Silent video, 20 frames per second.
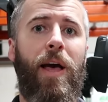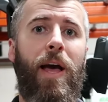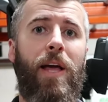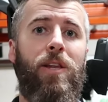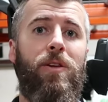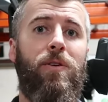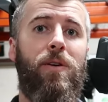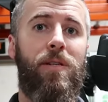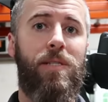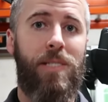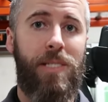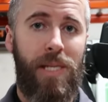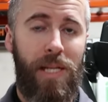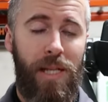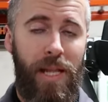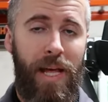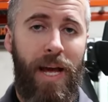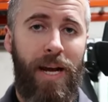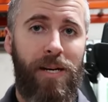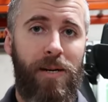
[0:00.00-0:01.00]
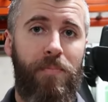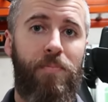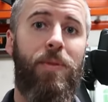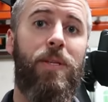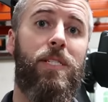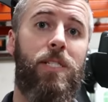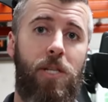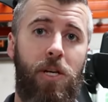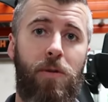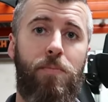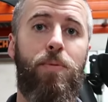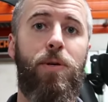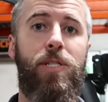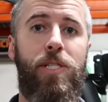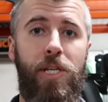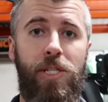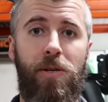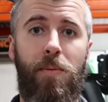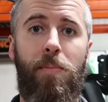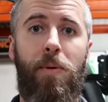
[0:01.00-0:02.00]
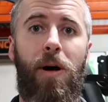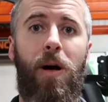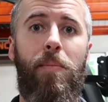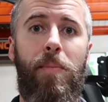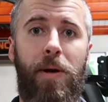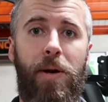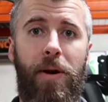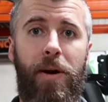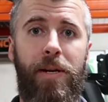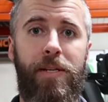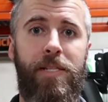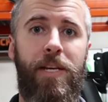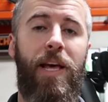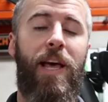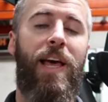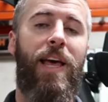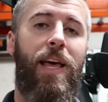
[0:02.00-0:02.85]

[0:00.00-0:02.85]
and you can select the sealed precision ball bearings